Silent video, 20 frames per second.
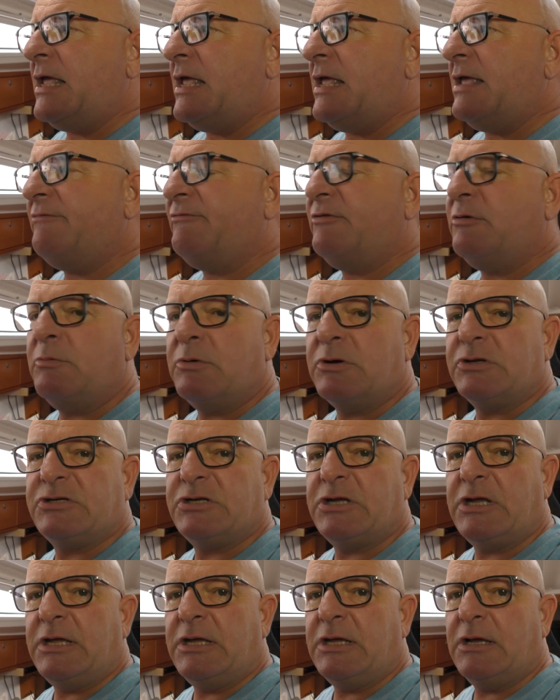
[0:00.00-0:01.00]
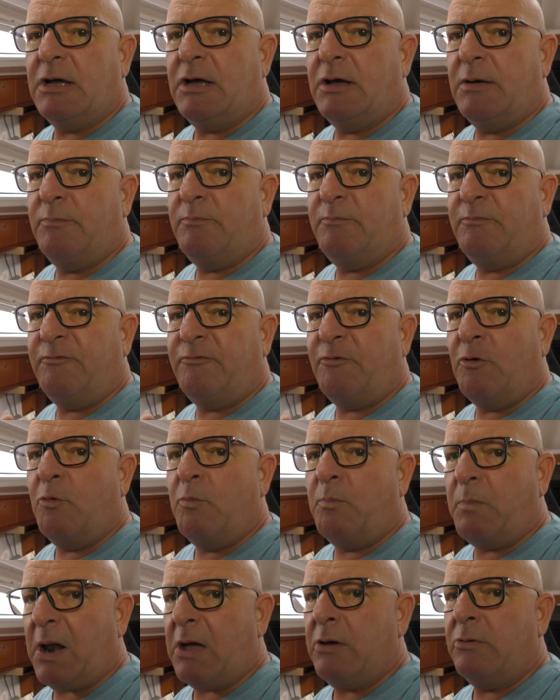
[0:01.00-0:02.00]
if you want to see a
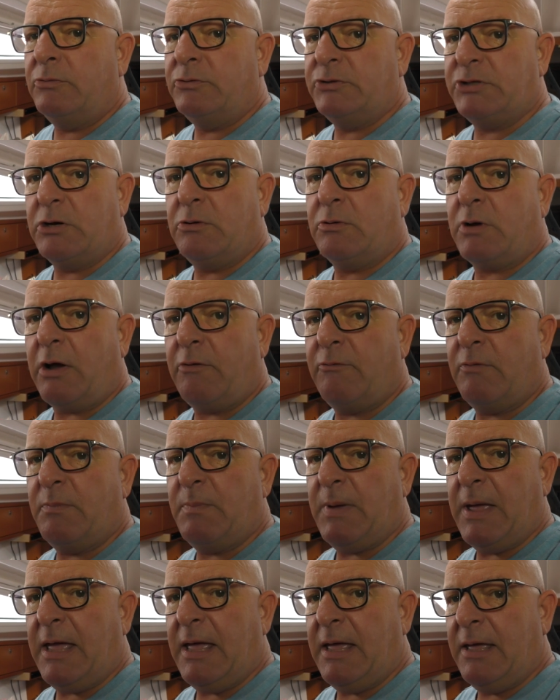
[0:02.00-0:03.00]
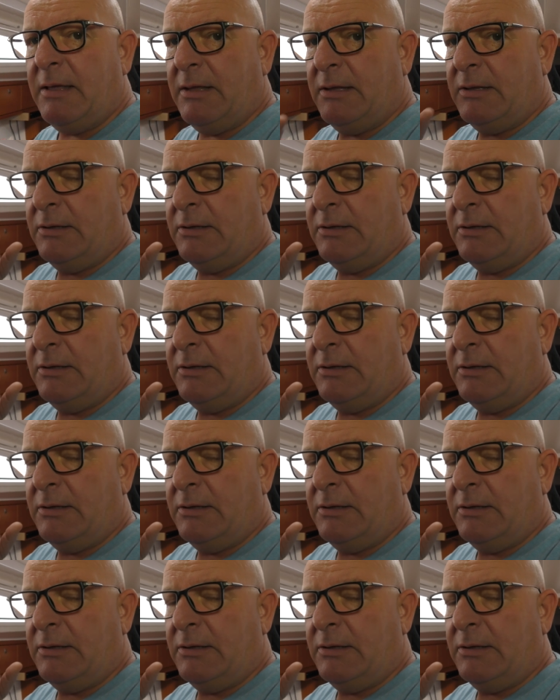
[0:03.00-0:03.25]
full-blown gel coat repair